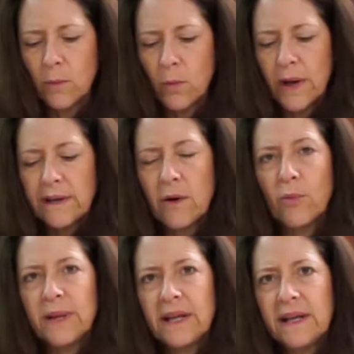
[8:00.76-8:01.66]
white
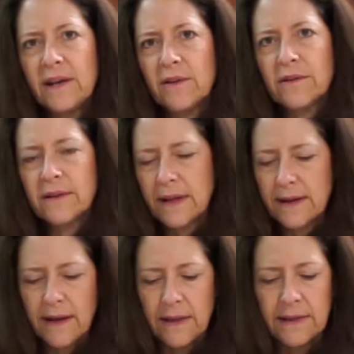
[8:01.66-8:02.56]
opening here,
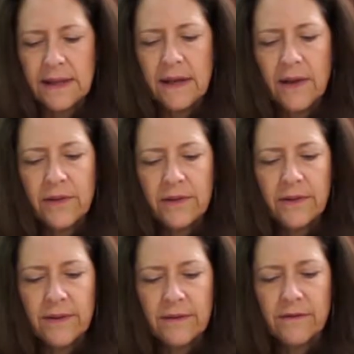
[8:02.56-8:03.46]
and the other
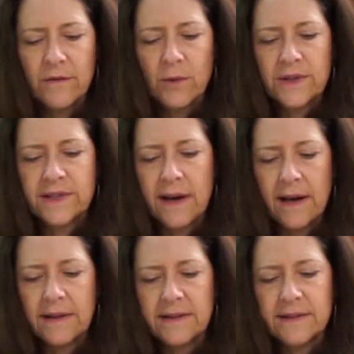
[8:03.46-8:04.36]
4
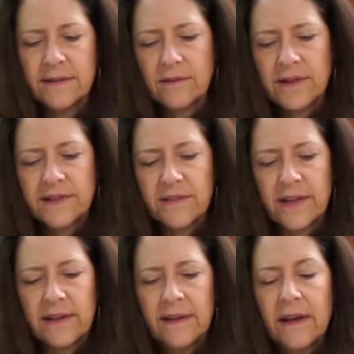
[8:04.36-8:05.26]
sides, the rest of
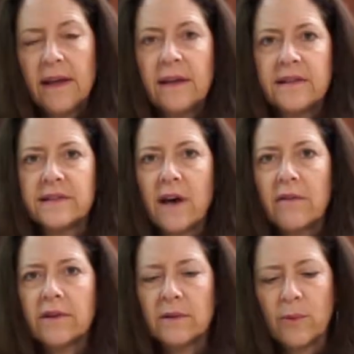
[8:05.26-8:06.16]
it, is
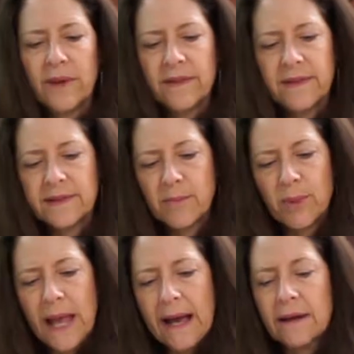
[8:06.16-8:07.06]
covered with this
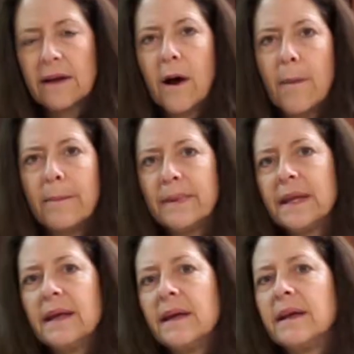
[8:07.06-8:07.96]
black gum.
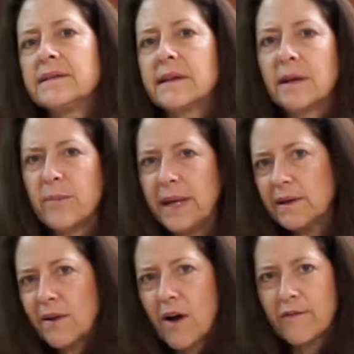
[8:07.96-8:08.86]
It's like a
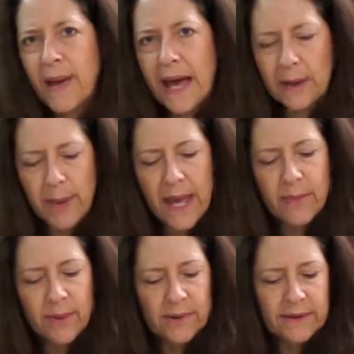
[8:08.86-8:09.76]
peel-off pad of
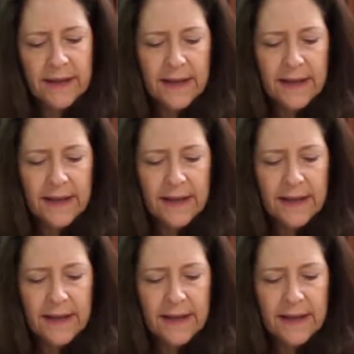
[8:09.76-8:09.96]
paper.